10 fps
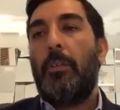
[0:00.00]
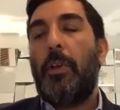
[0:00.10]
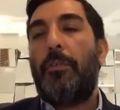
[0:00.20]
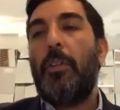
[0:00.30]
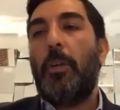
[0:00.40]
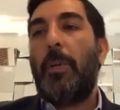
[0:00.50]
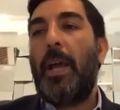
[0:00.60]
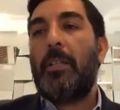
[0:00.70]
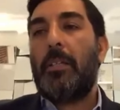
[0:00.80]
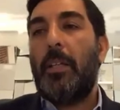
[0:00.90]
We have to look
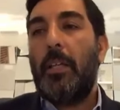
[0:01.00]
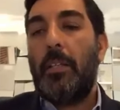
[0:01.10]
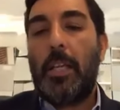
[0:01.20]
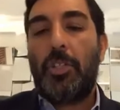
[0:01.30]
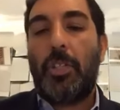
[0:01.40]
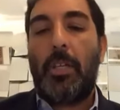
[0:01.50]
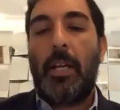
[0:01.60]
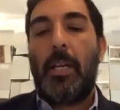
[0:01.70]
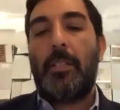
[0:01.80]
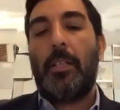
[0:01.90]
past the
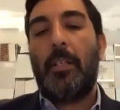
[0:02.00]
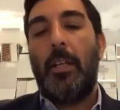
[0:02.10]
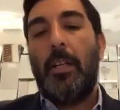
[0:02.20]
Ashkenazic,